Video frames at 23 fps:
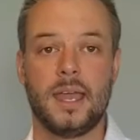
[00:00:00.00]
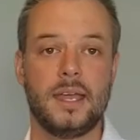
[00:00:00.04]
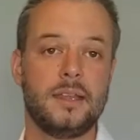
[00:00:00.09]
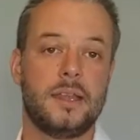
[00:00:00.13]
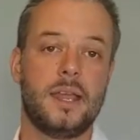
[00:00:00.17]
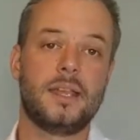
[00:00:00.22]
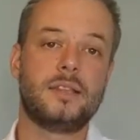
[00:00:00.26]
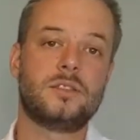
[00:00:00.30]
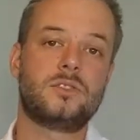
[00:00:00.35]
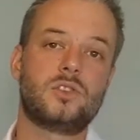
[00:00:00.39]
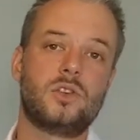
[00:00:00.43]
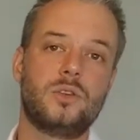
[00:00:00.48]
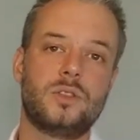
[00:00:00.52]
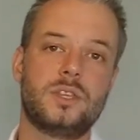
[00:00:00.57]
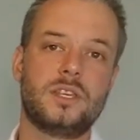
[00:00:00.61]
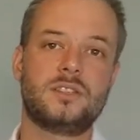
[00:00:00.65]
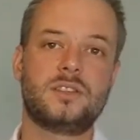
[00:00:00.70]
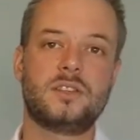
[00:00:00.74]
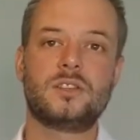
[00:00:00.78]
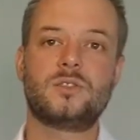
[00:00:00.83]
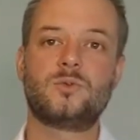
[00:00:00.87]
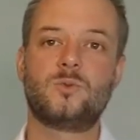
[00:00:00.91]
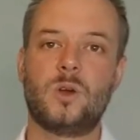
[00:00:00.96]
And so
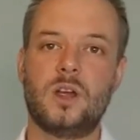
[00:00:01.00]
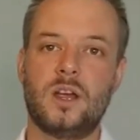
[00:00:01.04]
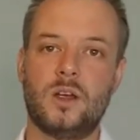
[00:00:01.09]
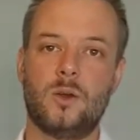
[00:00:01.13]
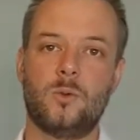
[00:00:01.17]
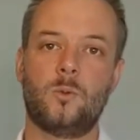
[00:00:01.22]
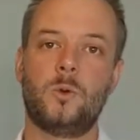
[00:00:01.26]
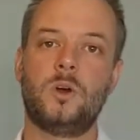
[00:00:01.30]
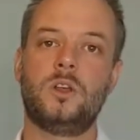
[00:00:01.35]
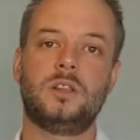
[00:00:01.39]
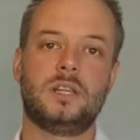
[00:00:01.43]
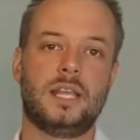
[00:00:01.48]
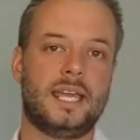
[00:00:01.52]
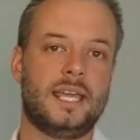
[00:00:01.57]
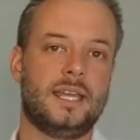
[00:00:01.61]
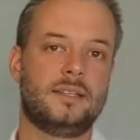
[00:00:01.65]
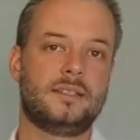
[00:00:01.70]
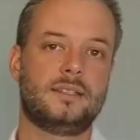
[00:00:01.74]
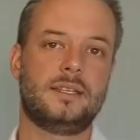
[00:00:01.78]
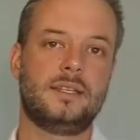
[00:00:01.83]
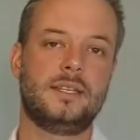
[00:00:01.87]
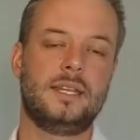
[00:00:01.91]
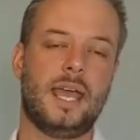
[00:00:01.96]
this is where we'll
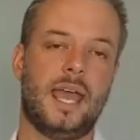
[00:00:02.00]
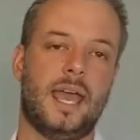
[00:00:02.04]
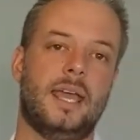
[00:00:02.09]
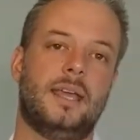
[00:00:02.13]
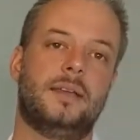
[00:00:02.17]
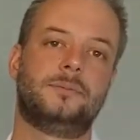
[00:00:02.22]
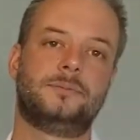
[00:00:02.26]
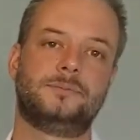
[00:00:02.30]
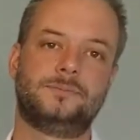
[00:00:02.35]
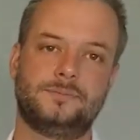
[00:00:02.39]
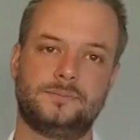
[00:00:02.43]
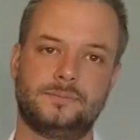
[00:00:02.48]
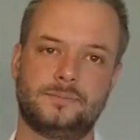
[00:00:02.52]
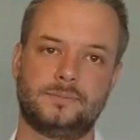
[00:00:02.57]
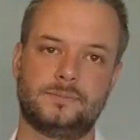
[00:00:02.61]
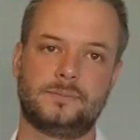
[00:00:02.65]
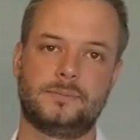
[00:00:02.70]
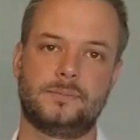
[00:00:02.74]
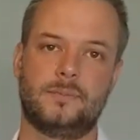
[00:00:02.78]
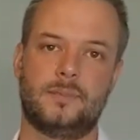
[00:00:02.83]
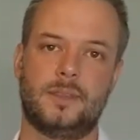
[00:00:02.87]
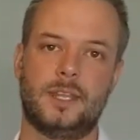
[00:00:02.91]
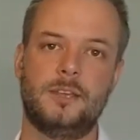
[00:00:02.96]
land today.
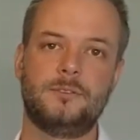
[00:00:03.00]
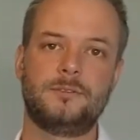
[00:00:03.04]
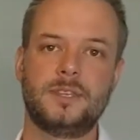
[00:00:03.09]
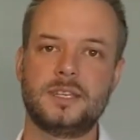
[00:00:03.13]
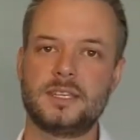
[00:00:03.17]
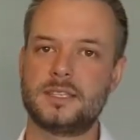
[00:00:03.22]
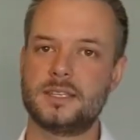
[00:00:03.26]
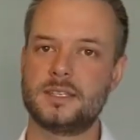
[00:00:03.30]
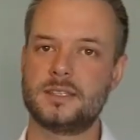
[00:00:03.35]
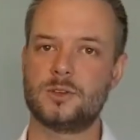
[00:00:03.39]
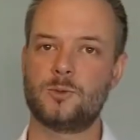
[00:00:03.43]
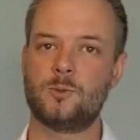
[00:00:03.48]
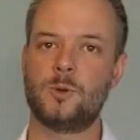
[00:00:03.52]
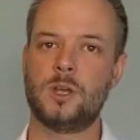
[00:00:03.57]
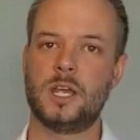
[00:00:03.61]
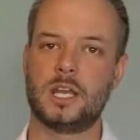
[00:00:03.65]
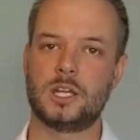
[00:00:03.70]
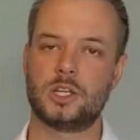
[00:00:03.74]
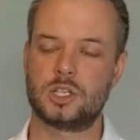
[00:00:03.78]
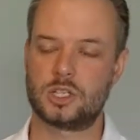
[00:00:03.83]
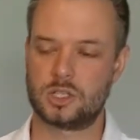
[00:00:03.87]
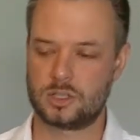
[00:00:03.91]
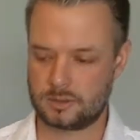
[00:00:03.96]
If this is a
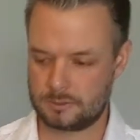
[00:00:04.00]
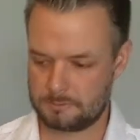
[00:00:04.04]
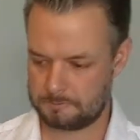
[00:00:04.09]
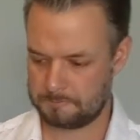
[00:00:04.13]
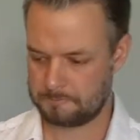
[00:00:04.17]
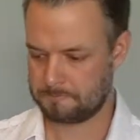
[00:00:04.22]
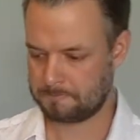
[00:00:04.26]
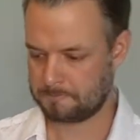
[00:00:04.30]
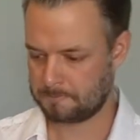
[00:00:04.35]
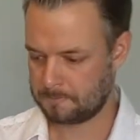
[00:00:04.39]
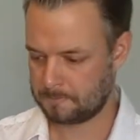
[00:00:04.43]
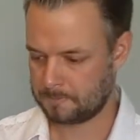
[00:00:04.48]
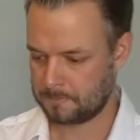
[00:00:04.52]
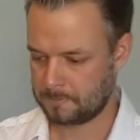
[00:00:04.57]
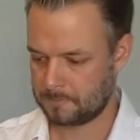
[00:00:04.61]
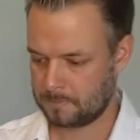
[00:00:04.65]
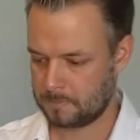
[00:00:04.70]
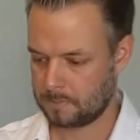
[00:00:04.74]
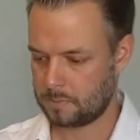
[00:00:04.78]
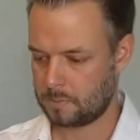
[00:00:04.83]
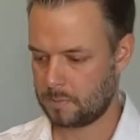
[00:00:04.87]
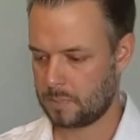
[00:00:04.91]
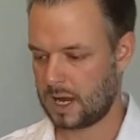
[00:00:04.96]
wish,
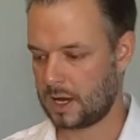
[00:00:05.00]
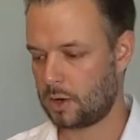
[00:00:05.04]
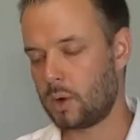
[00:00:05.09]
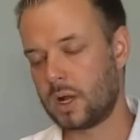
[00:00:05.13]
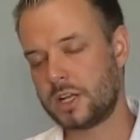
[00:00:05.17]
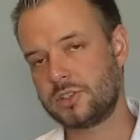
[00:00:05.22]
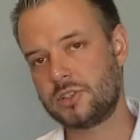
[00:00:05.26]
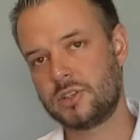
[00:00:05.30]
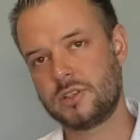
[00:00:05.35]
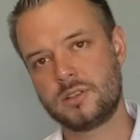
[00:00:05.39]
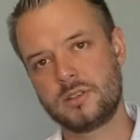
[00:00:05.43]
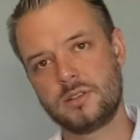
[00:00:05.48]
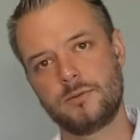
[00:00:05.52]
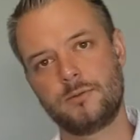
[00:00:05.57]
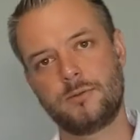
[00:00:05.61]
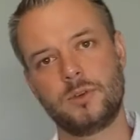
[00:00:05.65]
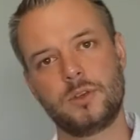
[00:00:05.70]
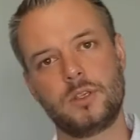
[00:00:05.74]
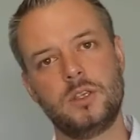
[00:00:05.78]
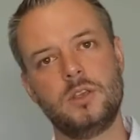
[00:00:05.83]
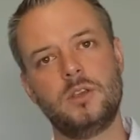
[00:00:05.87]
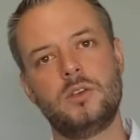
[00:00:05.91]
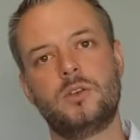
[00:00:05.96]
my question
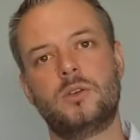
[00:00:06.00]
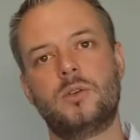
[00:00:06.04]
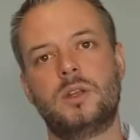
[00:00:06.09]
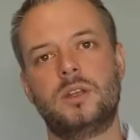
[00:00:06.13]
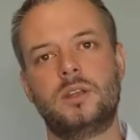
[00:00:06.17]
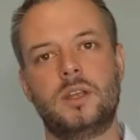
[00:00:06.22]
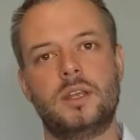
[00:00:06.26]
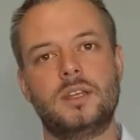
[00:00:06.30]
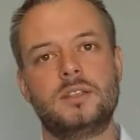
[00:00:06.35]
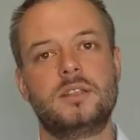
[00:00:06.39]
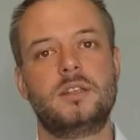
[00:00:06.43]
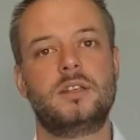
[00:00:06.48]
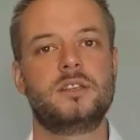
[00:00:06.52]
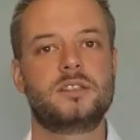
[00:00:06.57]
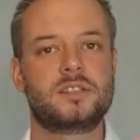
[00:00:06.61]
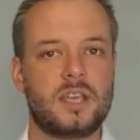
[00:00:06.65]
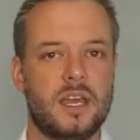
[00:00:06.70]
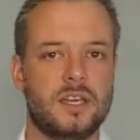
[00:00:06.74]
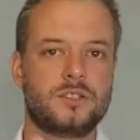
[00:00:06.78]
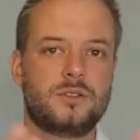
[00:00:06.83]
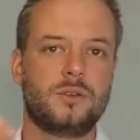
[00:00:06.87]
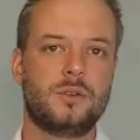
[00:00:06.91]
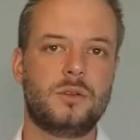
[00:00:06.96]
for you and to
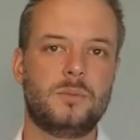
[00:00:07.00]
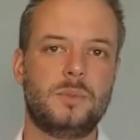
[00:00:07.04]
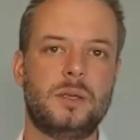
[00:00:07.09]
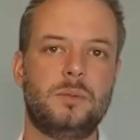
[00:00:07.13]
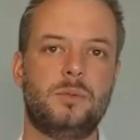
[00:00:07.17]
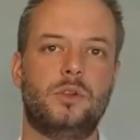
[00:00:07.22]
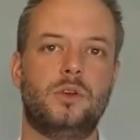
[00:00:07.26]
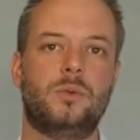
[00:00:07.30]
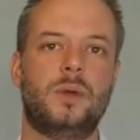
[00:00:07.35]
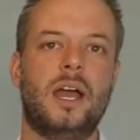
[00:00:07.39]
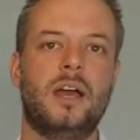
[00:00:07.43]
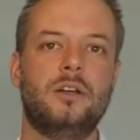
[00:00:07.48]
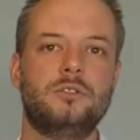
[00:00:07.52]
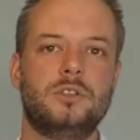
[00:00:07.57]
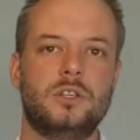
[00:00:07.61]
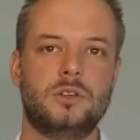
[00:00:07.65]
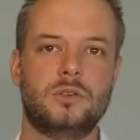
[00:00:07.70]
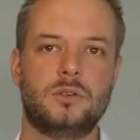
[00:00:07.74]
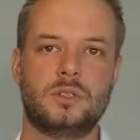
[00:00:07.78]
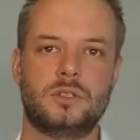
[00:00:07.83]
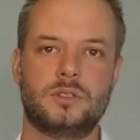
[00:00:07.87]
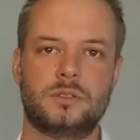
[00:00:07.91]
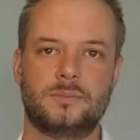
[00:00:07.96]
discuss with the people around
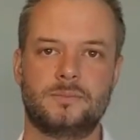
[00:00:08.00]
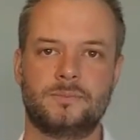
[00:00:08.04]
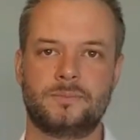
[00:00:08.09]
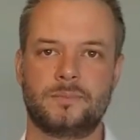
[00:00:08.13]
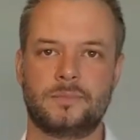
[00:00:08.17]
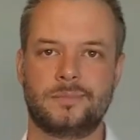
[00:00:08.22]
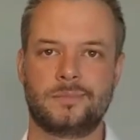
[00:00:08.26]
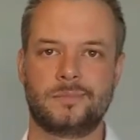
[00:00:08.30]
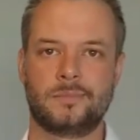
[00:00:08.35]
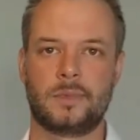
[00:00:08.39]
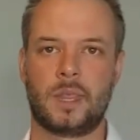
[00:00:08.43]
you is,